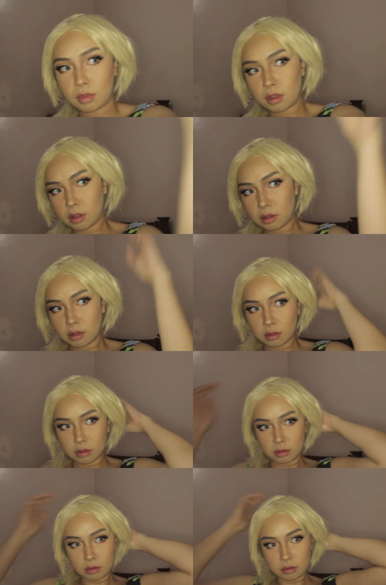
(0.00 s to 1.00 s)

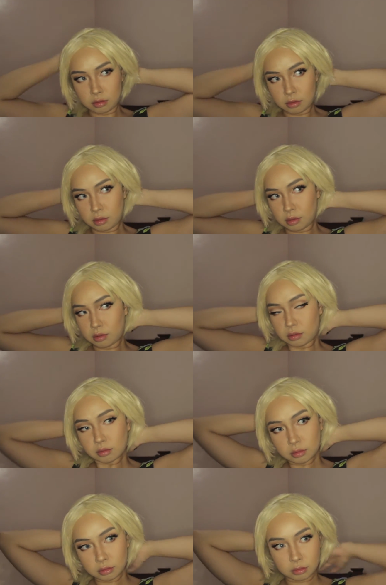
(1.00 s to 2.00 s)

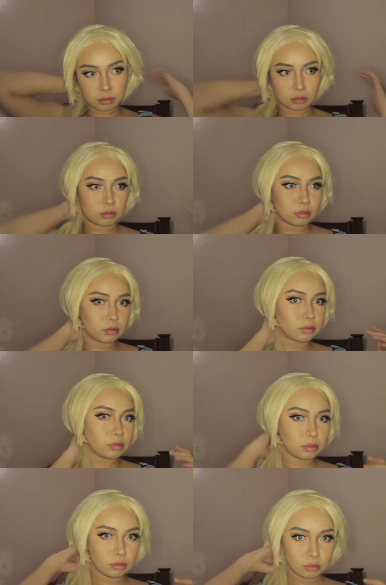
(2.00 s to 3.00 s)

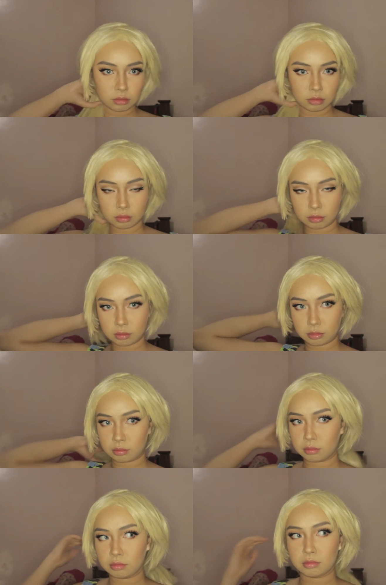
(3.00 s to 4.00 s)

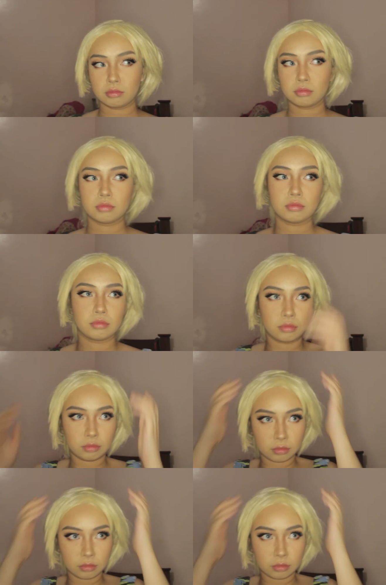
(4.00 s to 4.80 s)
Nobody speaks.